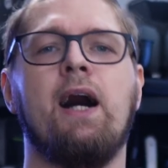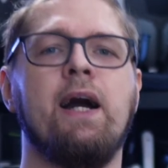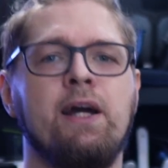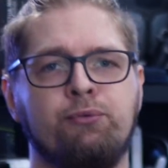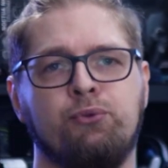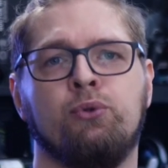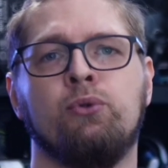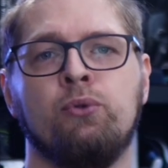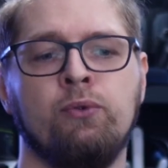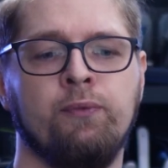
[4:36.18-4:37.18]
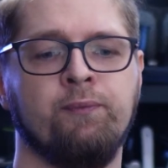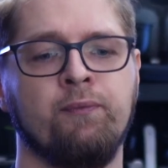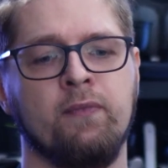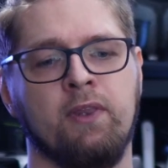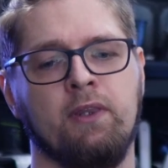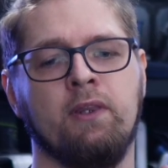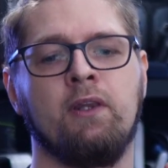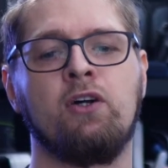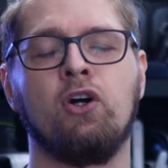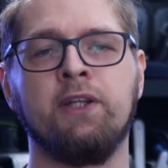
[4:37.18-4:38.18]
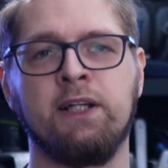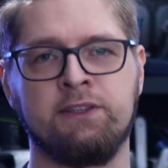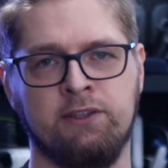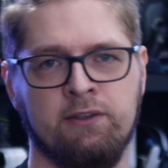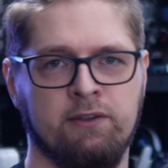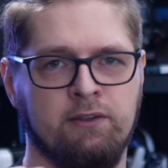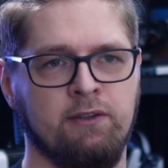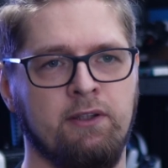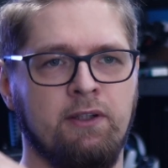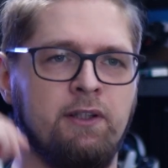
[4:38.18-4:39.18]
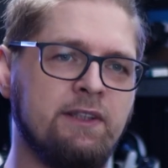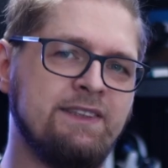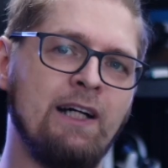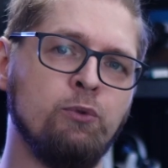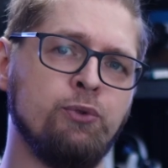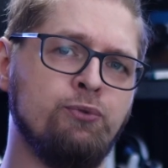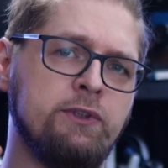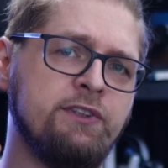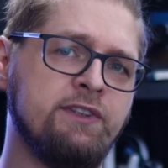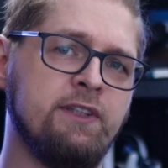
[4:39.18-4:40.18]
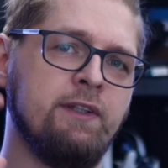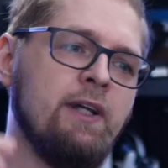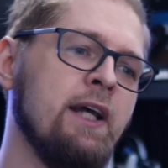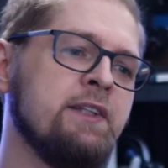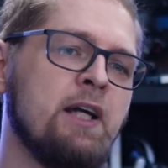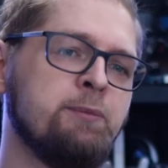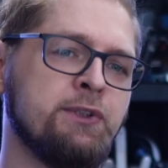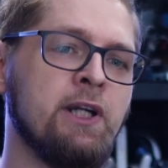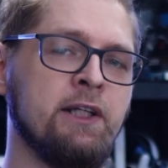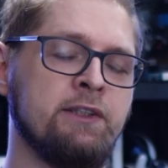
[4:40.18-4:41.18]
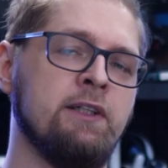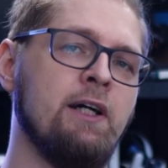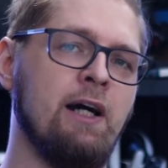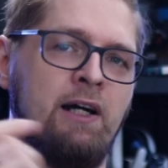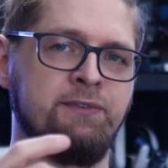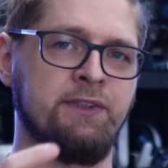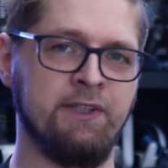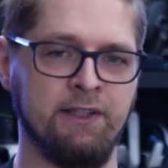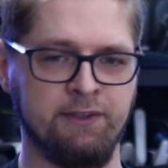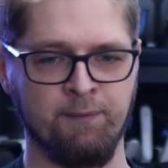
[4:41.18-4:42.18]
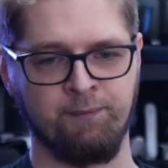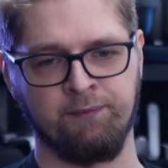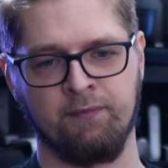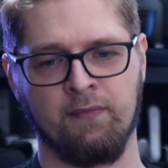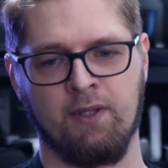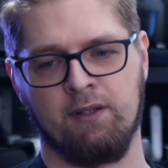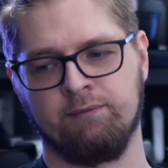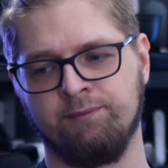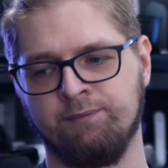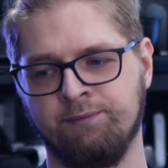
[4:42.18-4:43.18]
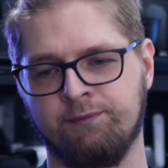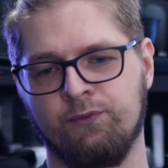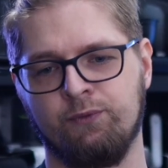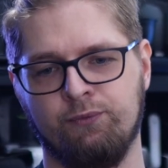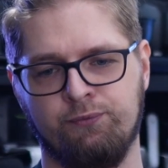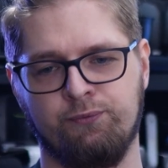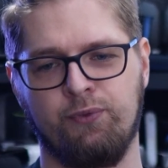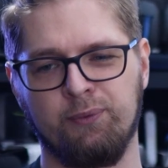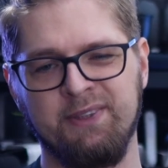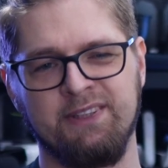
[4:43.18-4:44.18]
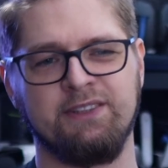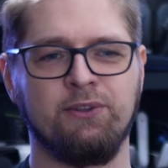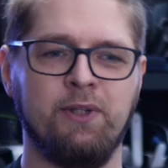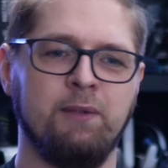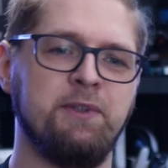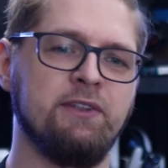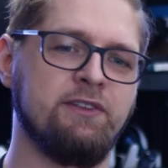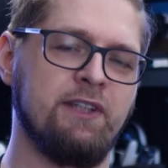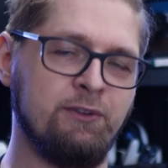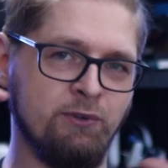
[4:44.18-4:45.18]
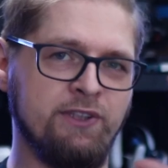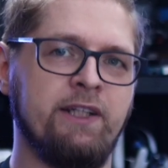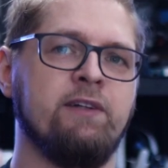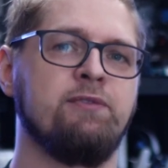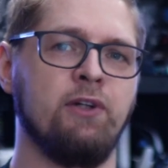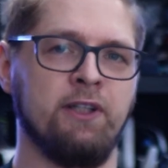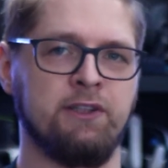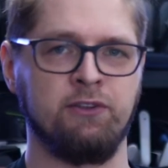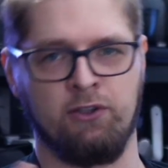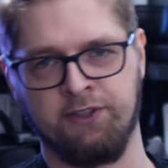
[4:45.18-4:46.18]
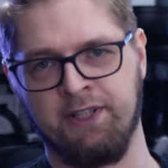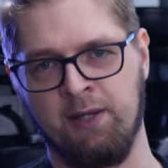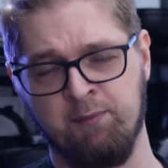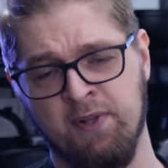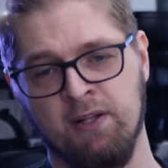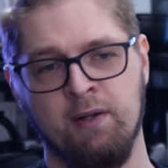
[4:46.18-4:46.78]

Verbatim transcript: I have to connect sound first and capture card after that. For me, it's okay because headphones I have connected all the time.